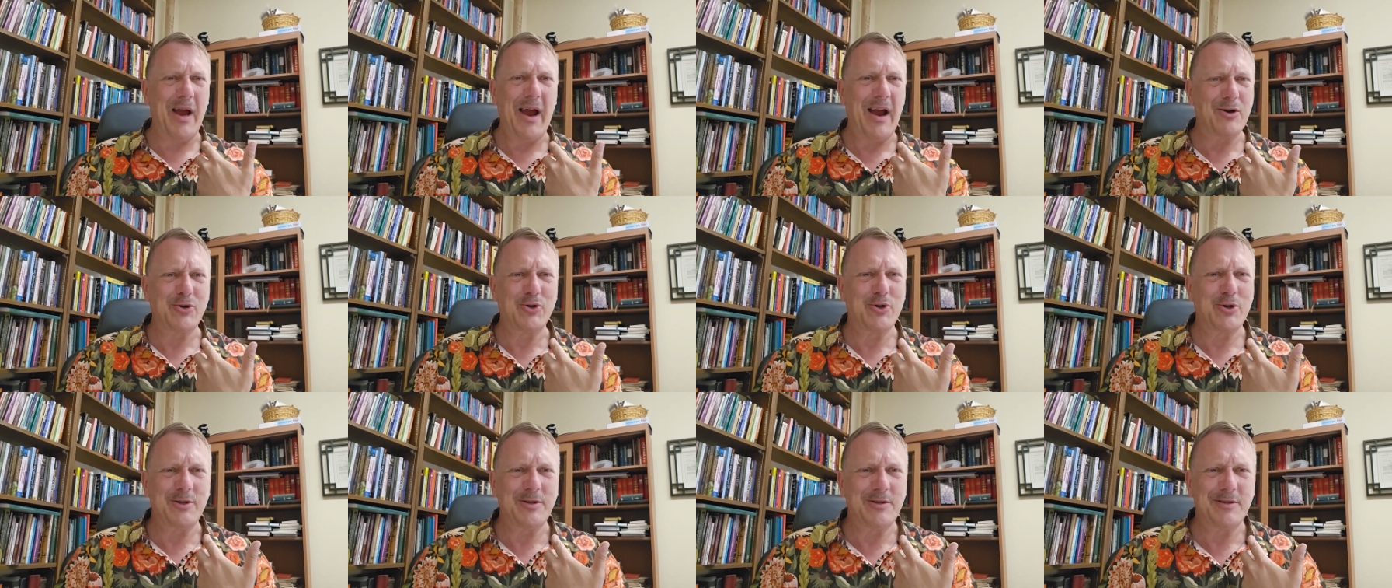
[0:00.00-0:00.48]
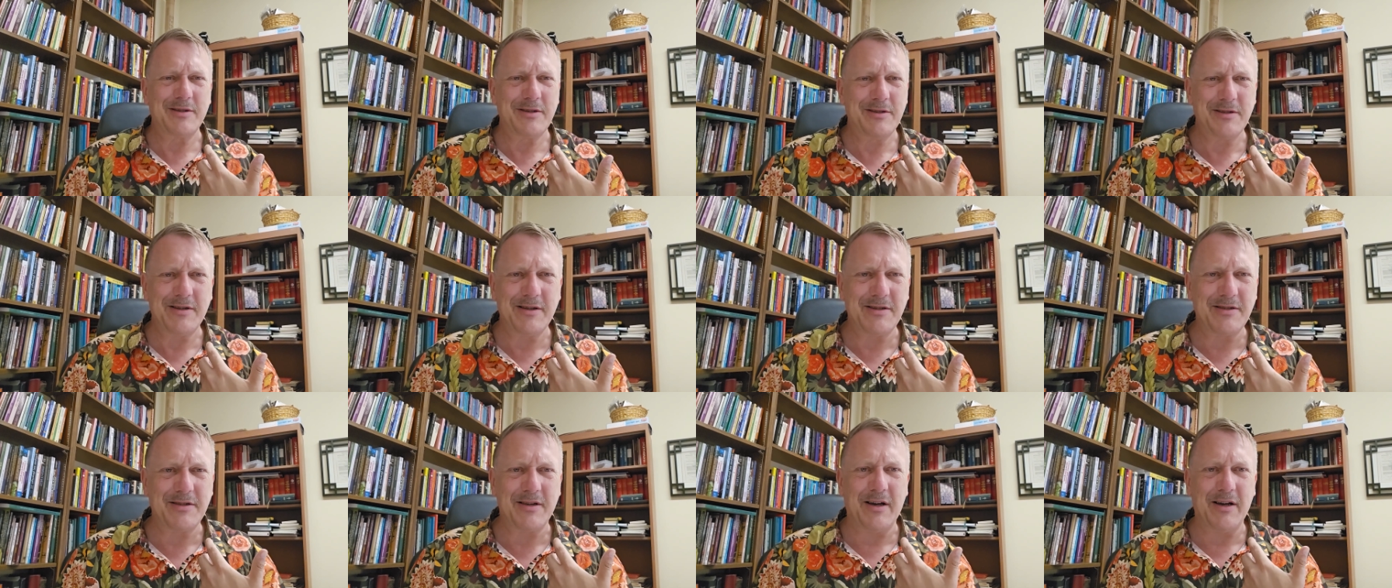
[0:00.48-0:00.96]
passions and
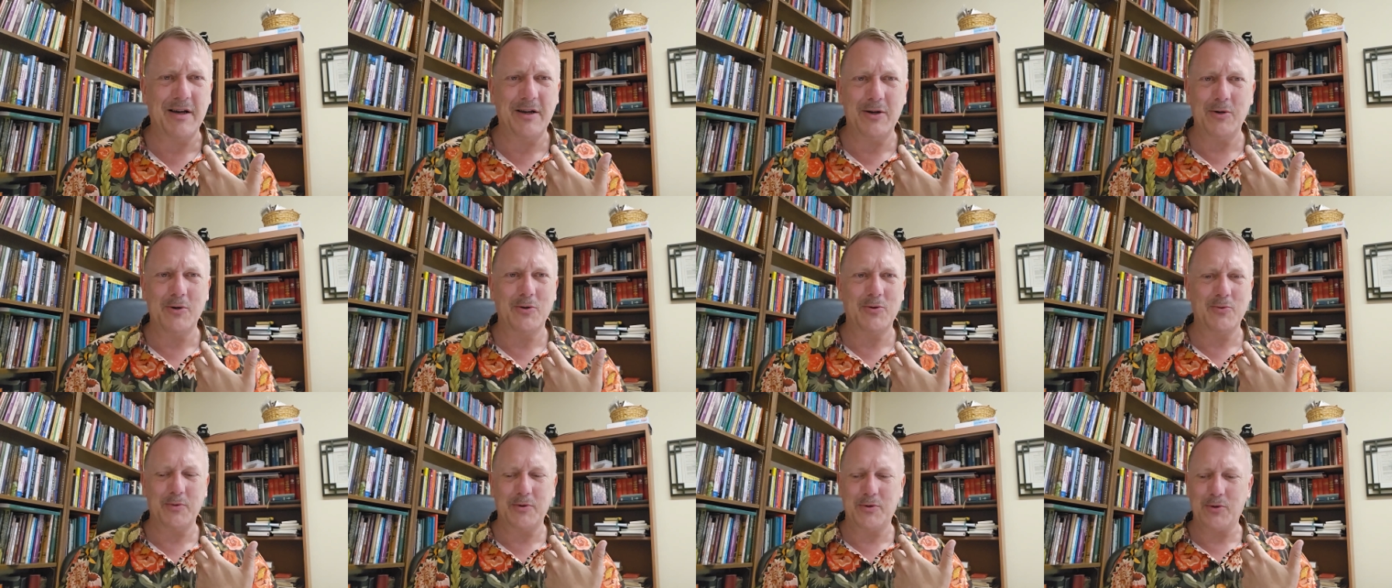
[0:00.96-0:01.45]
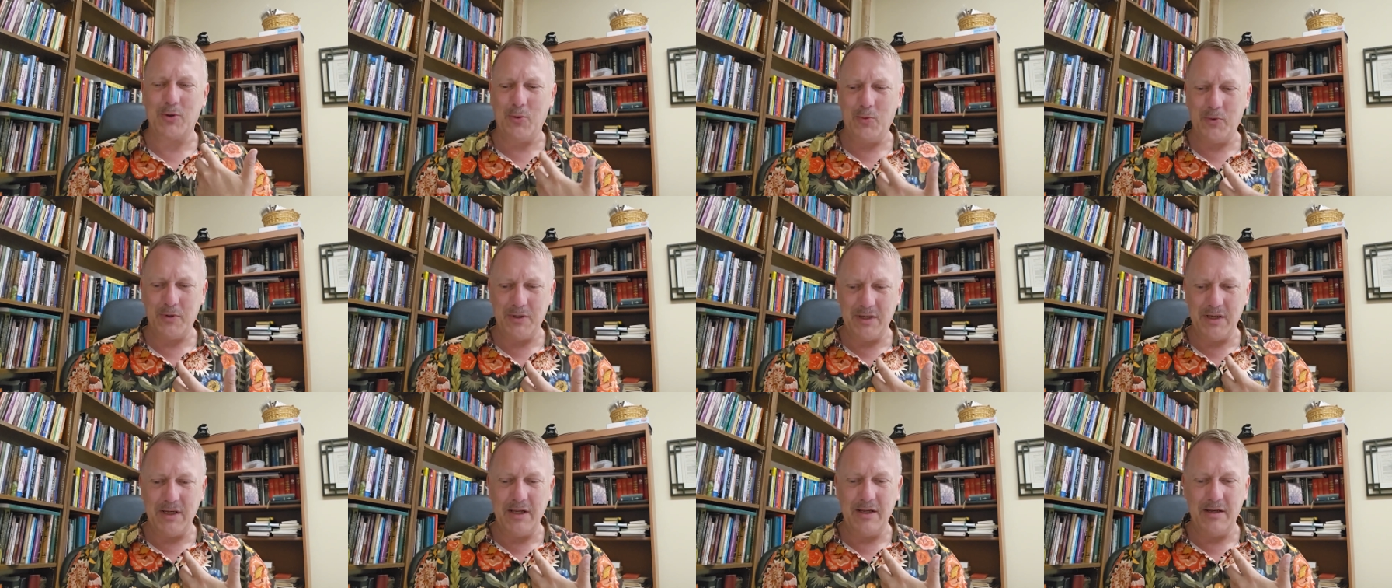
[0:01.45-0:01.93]
desires which
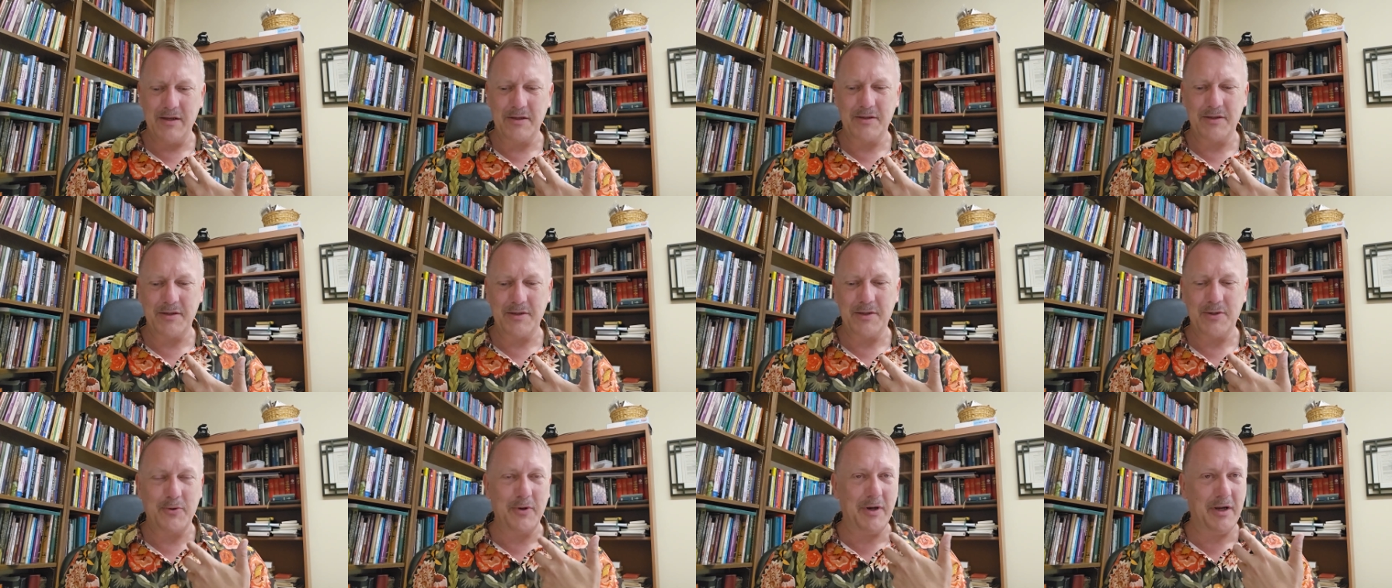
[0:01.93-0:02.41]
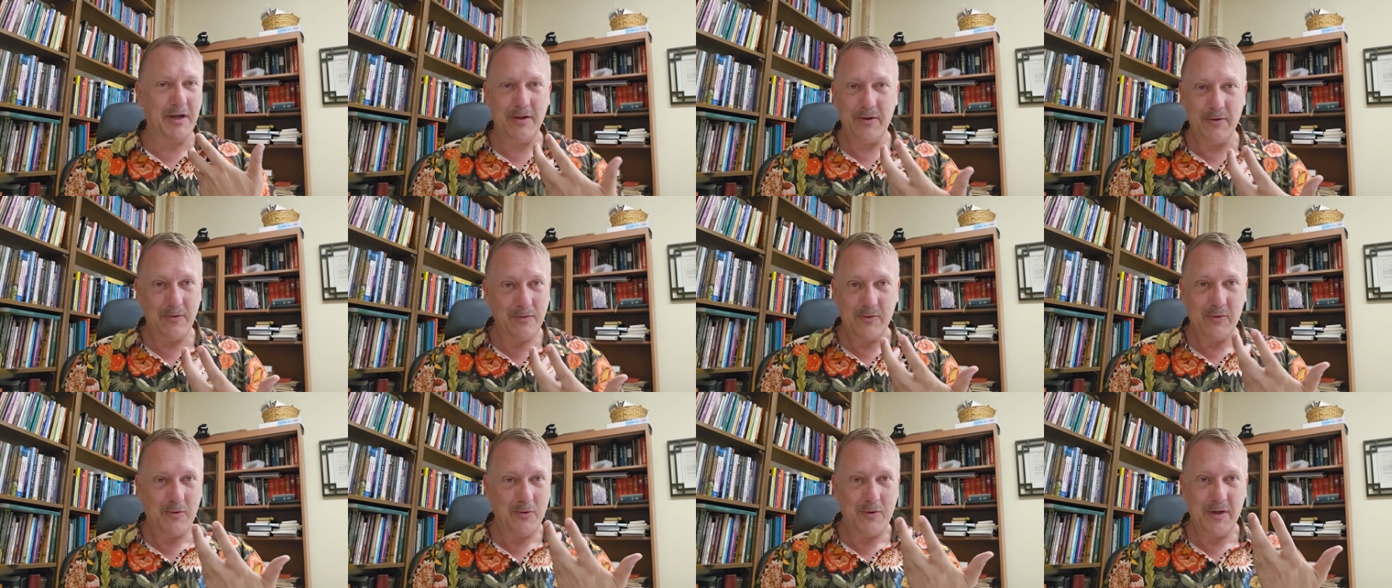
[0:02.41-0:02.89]
always lead us astray
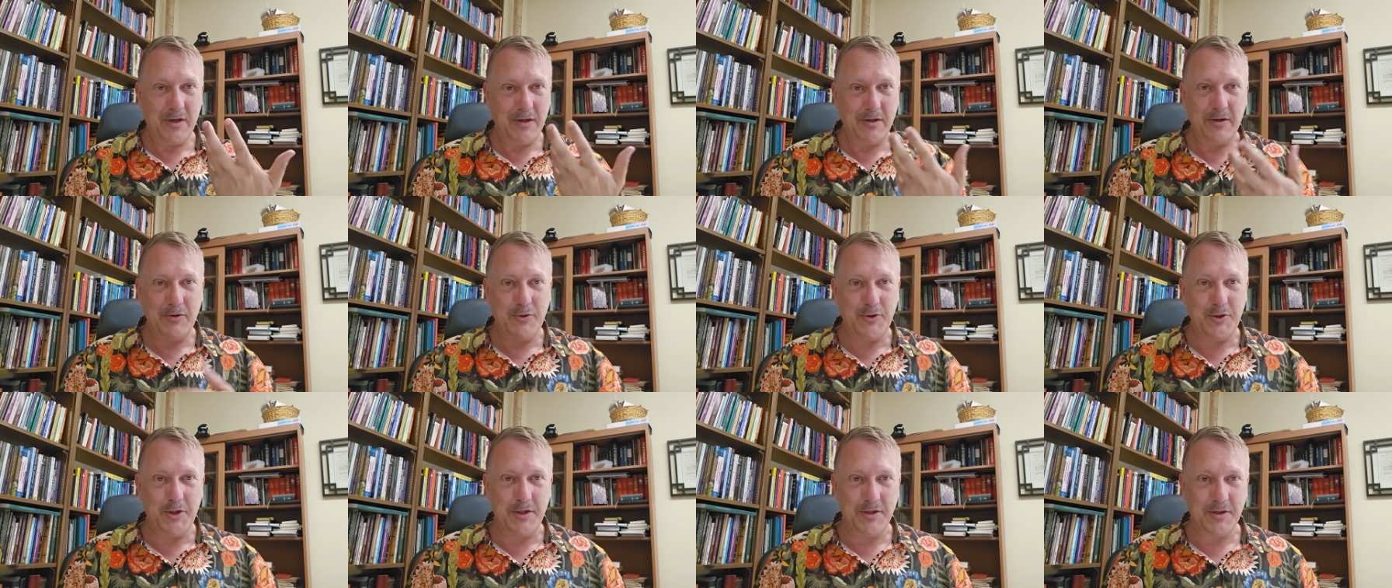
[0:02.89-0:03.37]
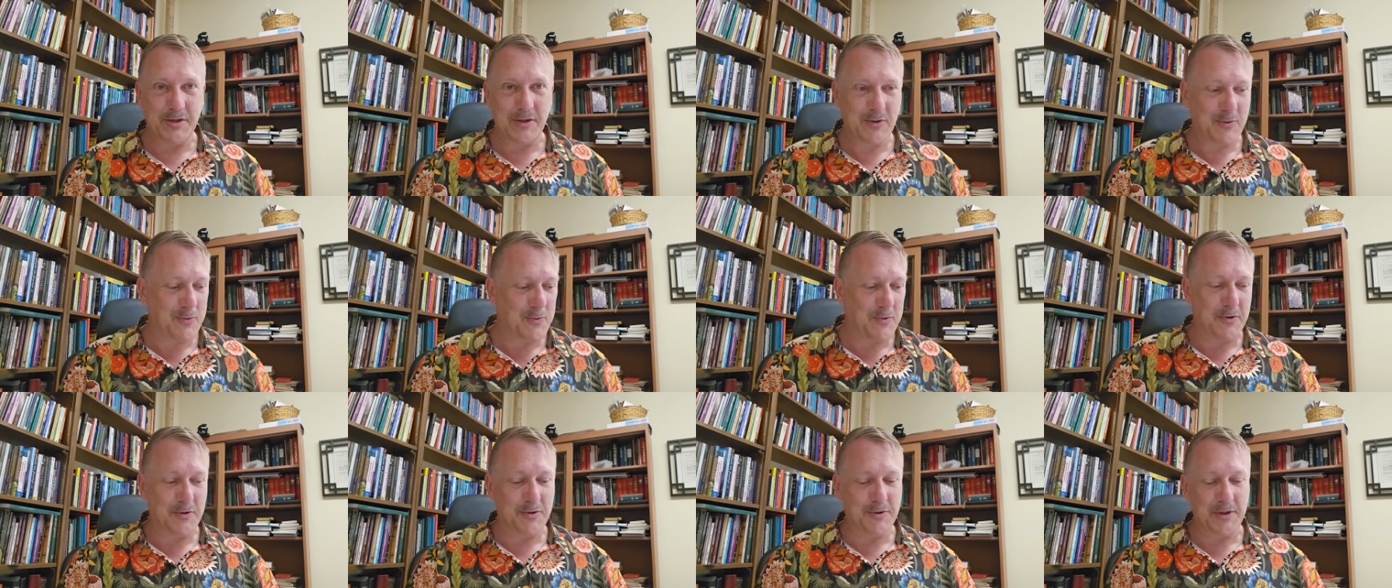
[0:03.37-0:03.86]
according to Jesus
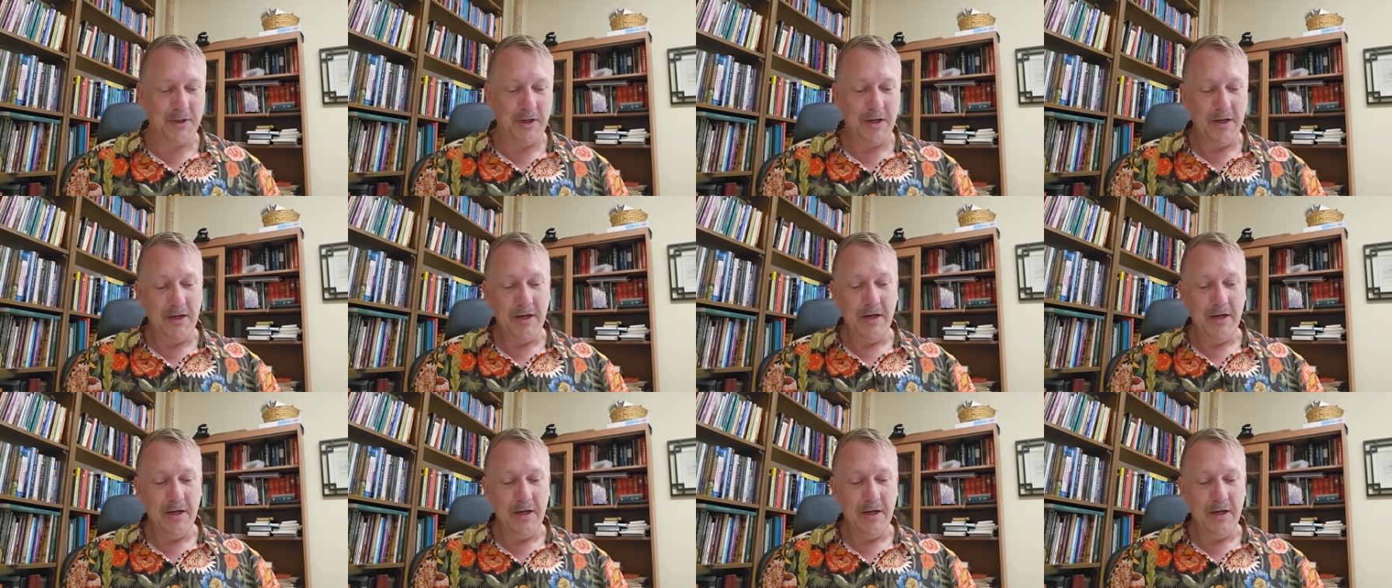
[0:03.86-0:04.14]
words